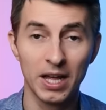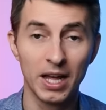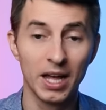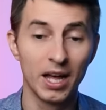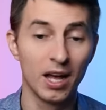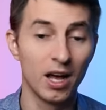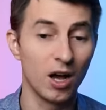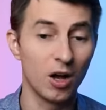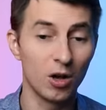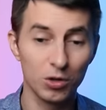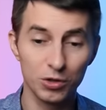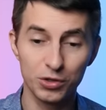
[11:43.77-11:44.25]

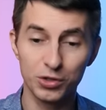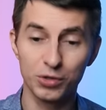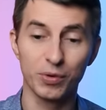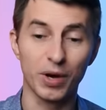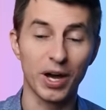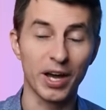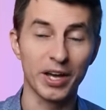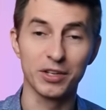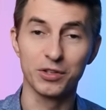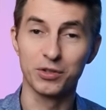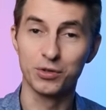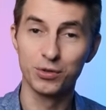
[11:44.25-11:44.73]
Also,
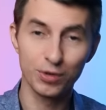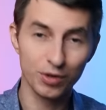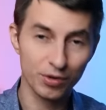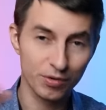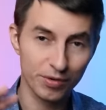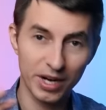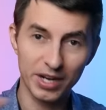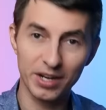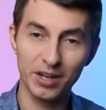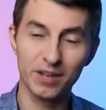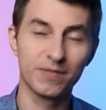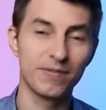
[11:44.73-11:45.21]
I do
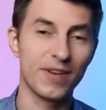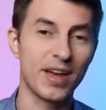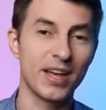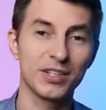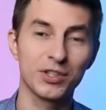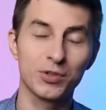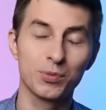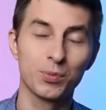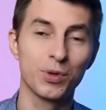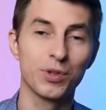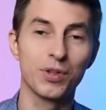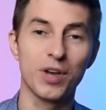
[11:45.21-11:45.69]
agree in
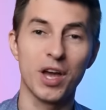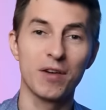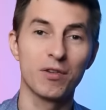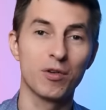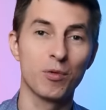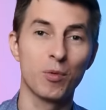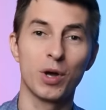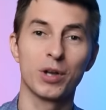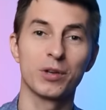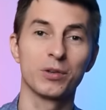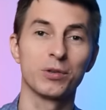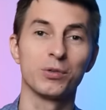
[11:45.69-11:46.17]
advance with
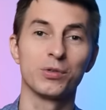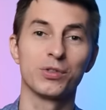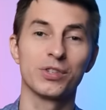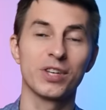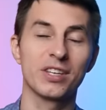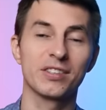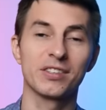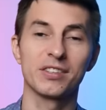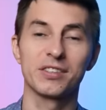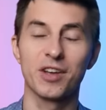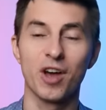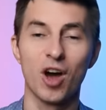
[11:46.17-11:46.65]
everyone who
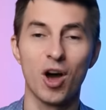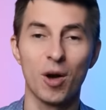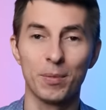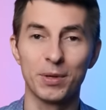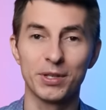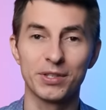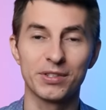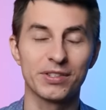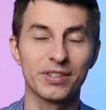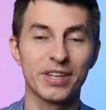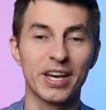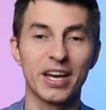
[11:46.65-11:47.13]
says in
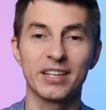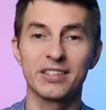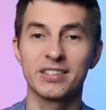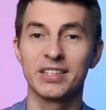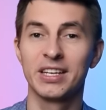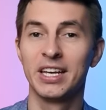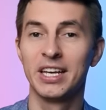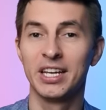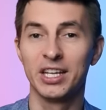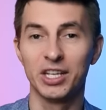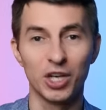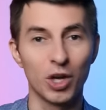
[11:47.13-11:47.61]
comments that
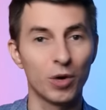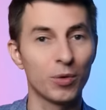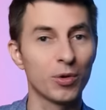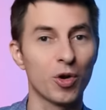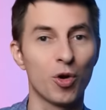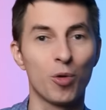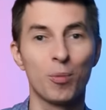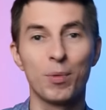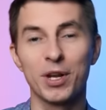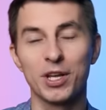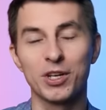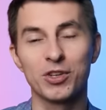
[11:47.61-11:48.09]
knowing
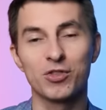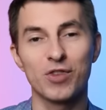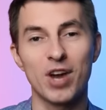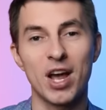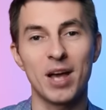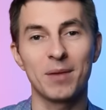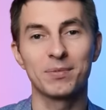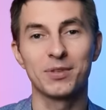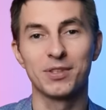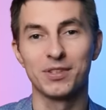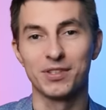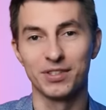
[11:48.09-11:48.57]
opening
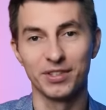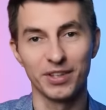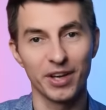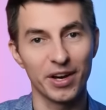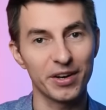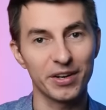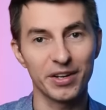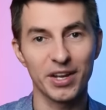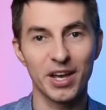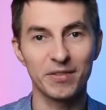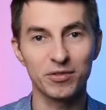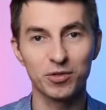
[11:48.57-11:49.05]
traps is not
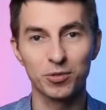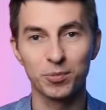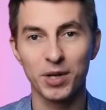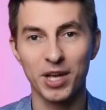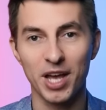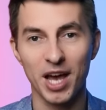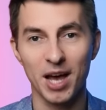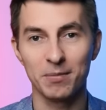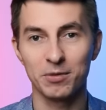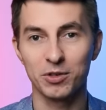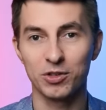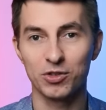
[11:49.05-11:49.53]
enough to
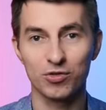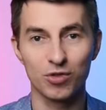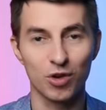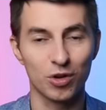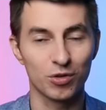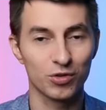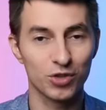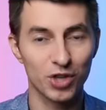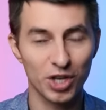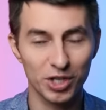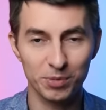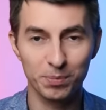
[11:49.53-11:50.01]
become a strong
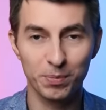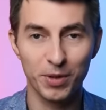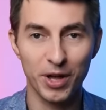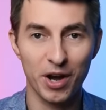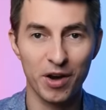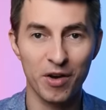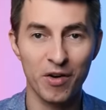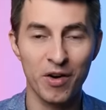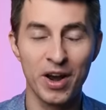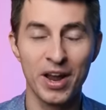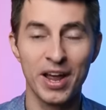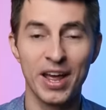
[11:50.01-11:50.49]
chess
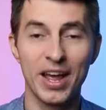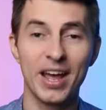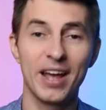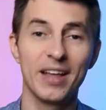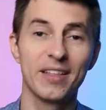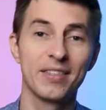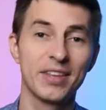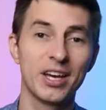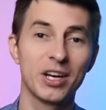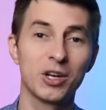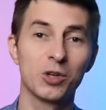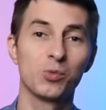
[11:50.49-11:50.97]
player,
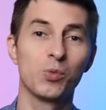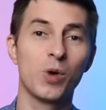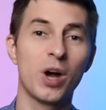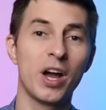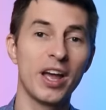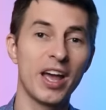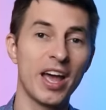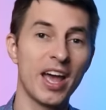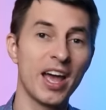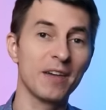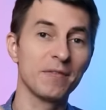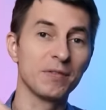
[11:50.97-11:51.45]
and that is why I
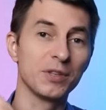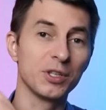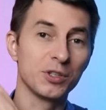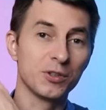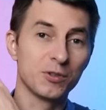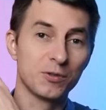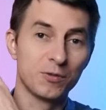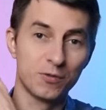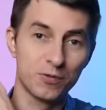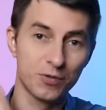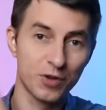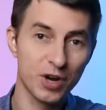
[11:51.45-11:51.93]
have
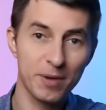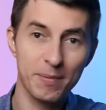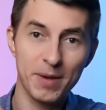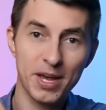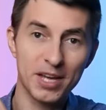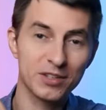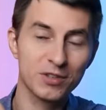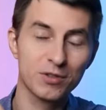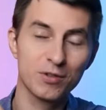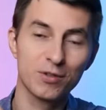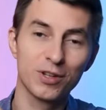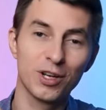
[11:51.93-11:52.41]
this free
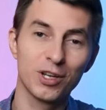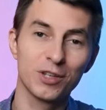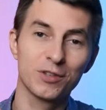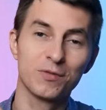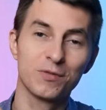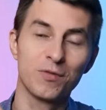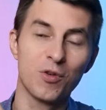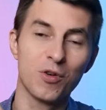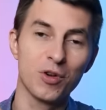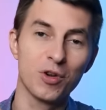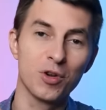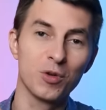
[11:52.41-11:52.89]
masterclass
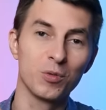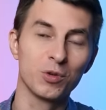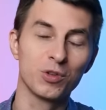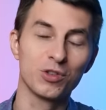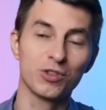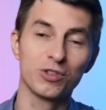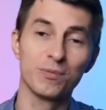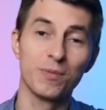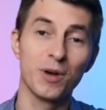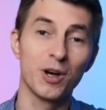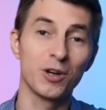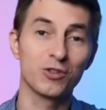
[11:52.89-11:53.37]
for you, which
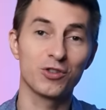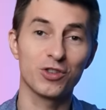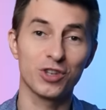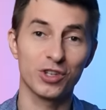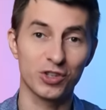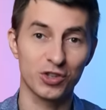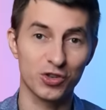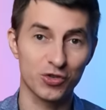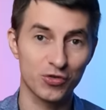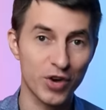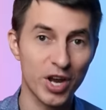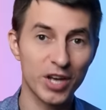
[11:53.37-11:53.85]
is about chess
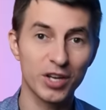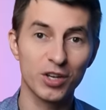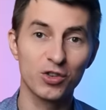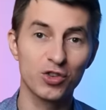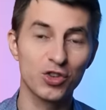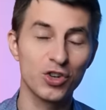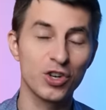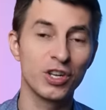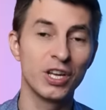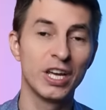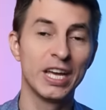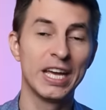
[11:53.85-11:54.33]

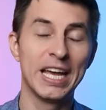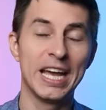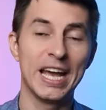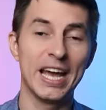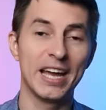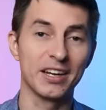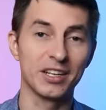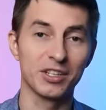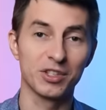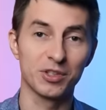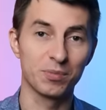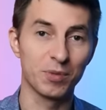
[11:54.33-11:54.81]
strategy,
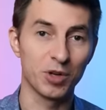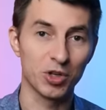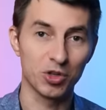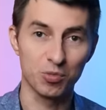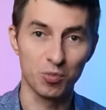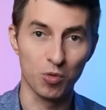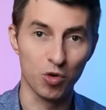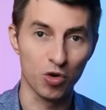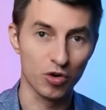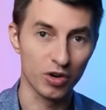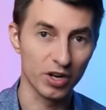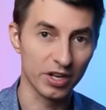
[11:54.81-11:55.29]
and it's much
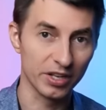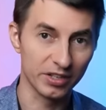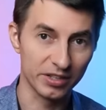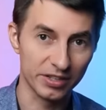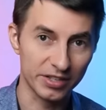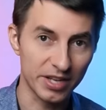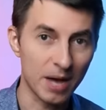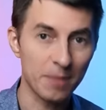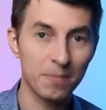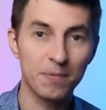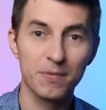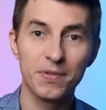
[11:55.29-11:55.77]
more
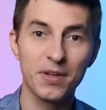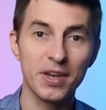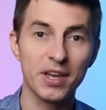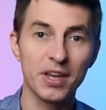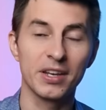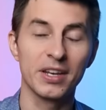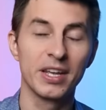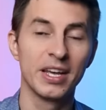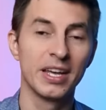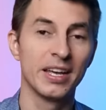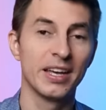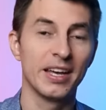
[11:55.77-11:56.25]
in-depth
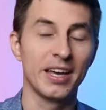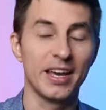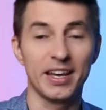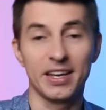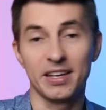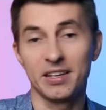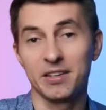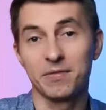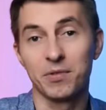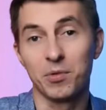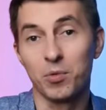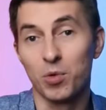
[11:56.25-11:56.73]
thing.
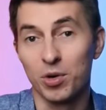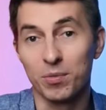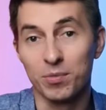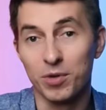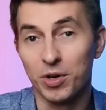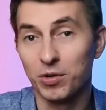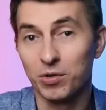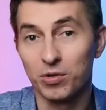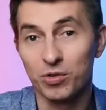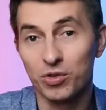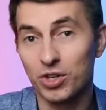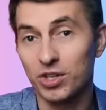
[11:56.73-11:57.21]
And if you want to
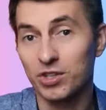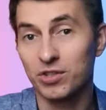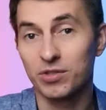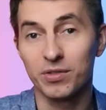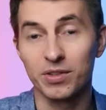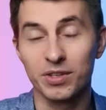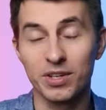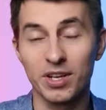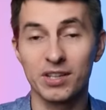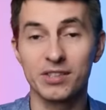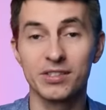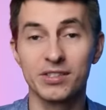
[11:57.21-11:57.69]
bring your chess to
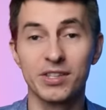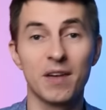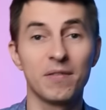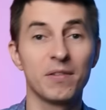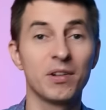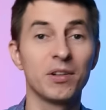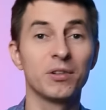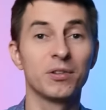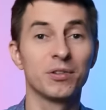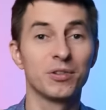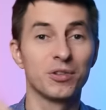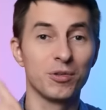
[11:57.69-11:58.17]
the next
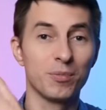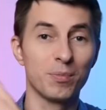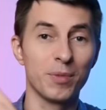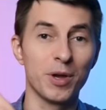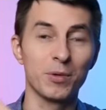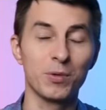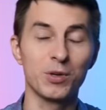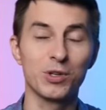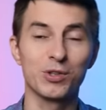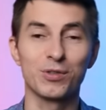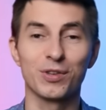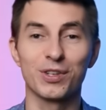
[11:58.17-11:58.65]
level, you may
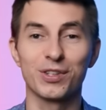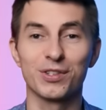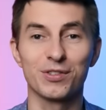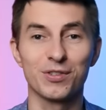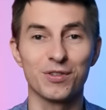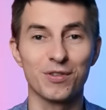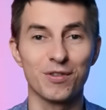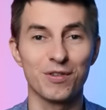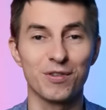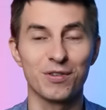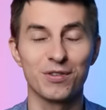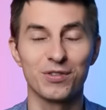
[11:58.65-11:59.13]
wish to
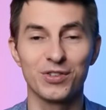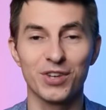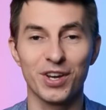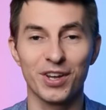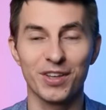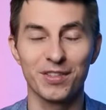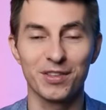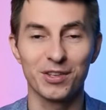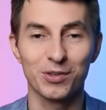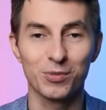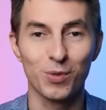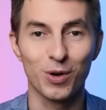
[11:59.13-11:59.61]
consider
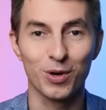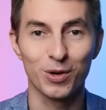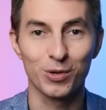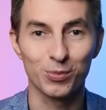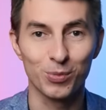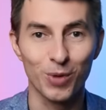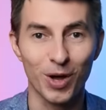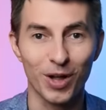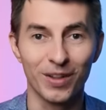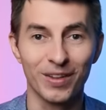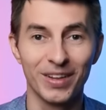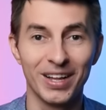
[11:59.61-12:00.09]
checking this one as
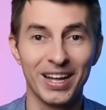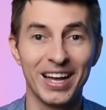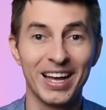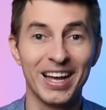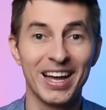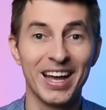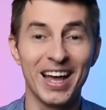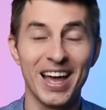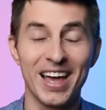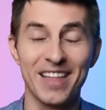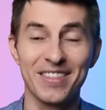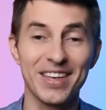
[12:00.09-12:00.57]
well.
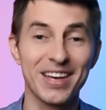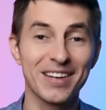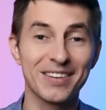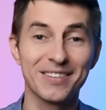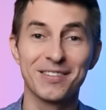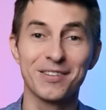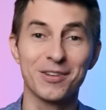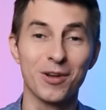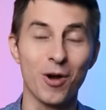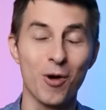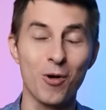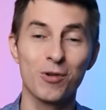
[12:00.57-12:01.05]
And
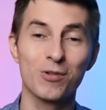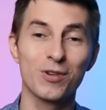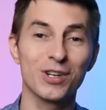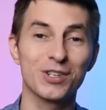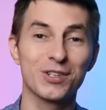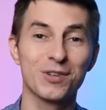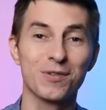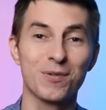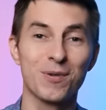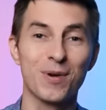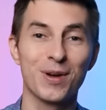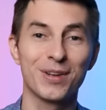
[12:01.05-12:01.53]
then, go crush
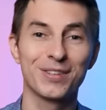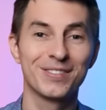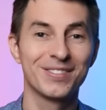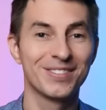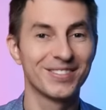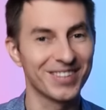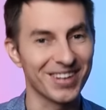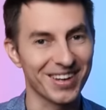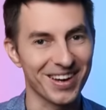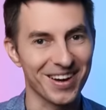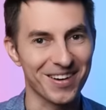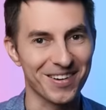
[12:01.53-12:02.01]
everyone.
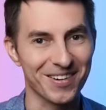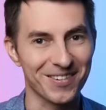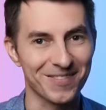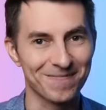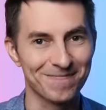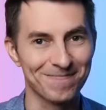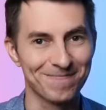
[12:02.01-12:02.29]
Take care.